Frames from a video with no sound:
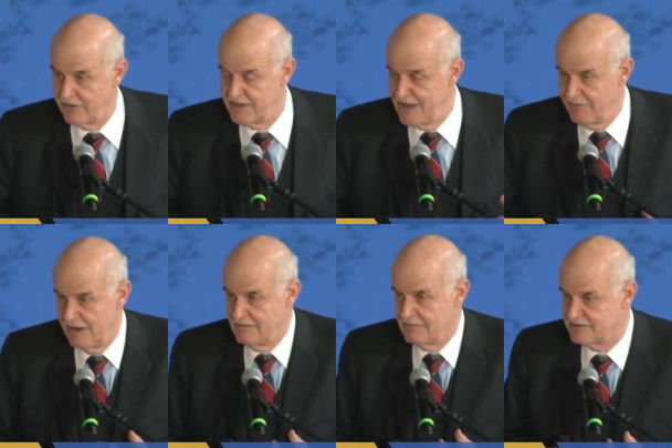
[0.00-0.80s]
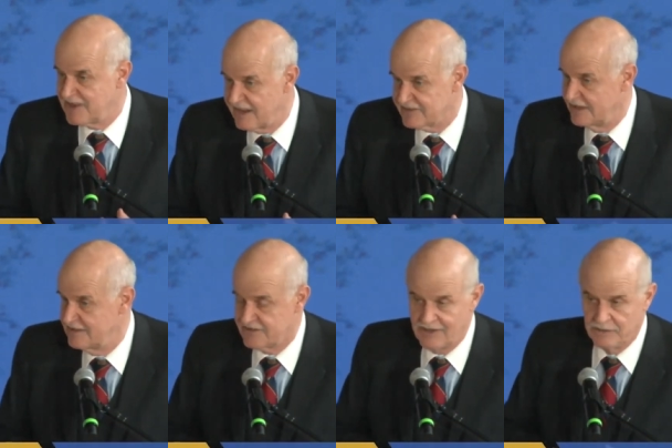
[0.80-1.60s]
so I never took tests,
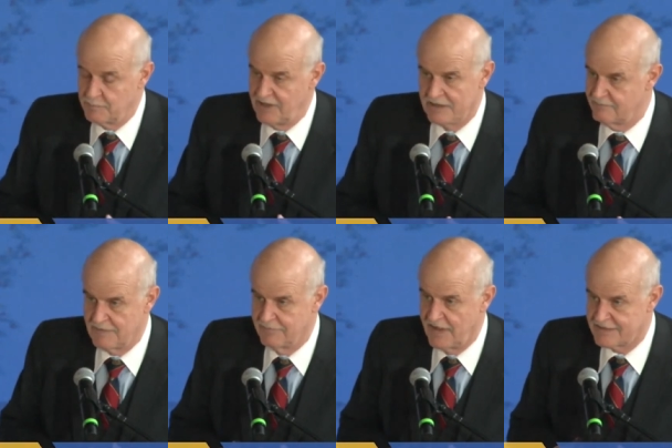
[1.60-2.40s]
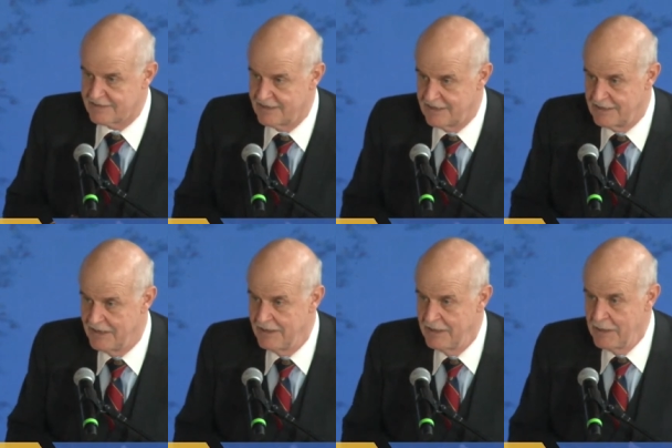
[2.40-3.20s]
I seldom take vaccine.